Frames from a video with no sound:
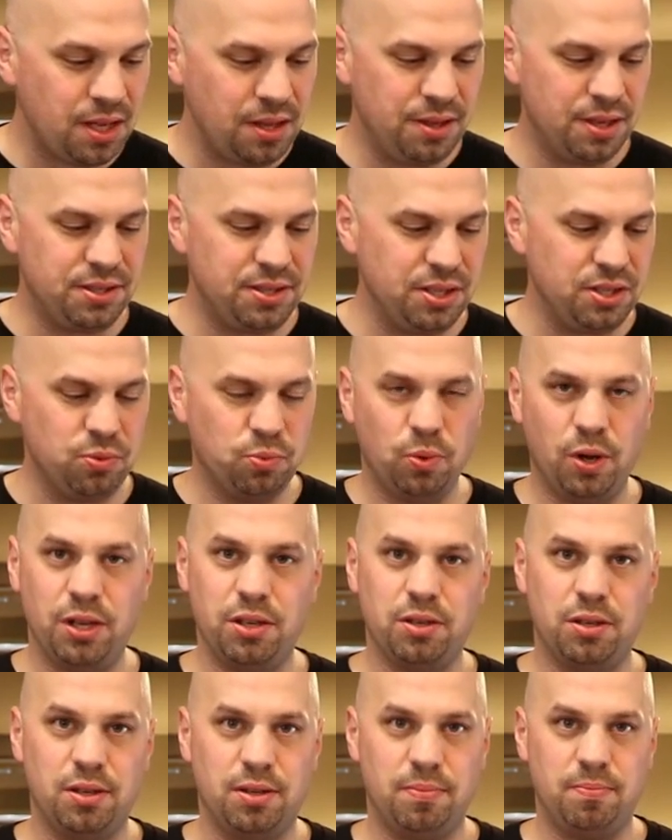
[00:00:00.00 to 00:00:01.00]
this is
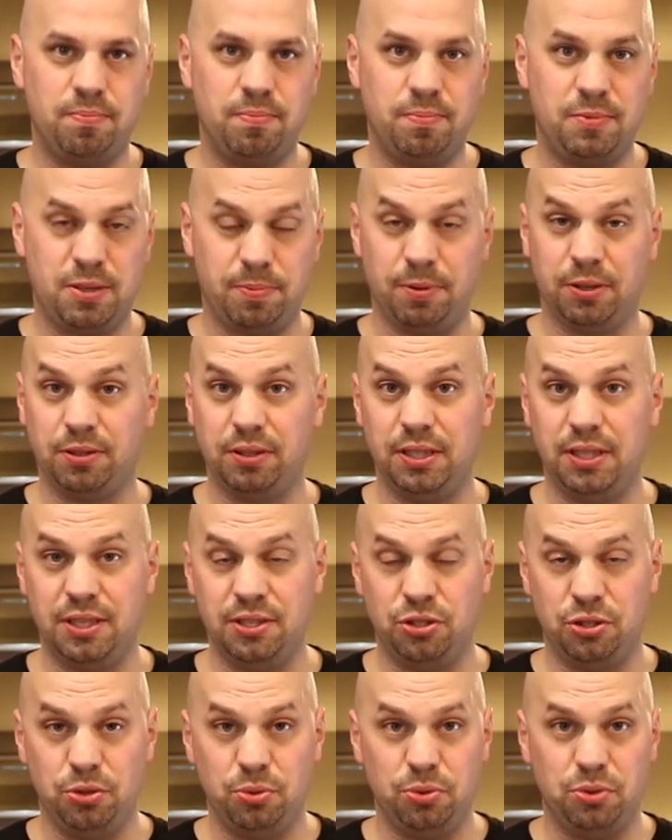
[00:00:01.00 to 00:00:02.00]
what typically
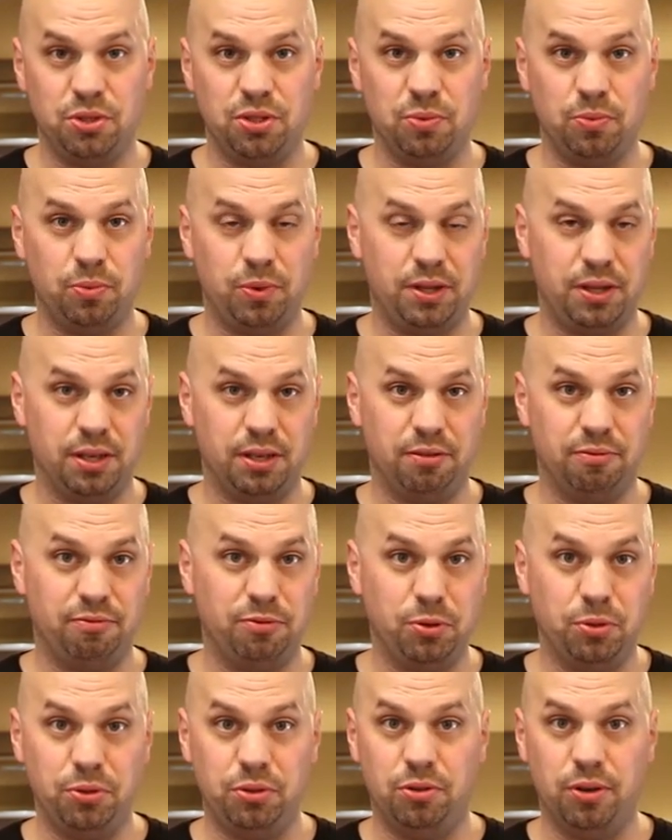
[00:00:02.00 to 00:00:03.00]
is used within
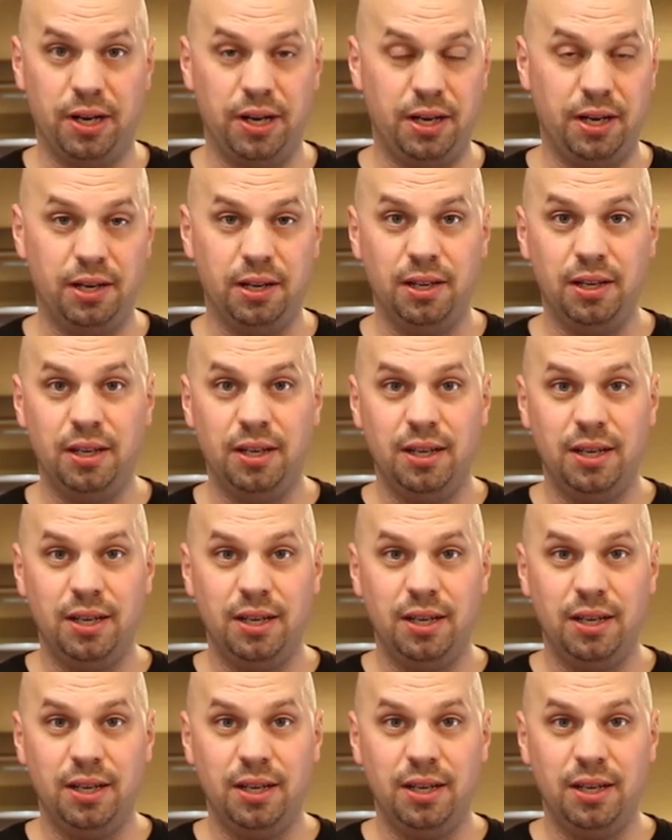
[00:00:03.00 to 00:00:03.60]
food grade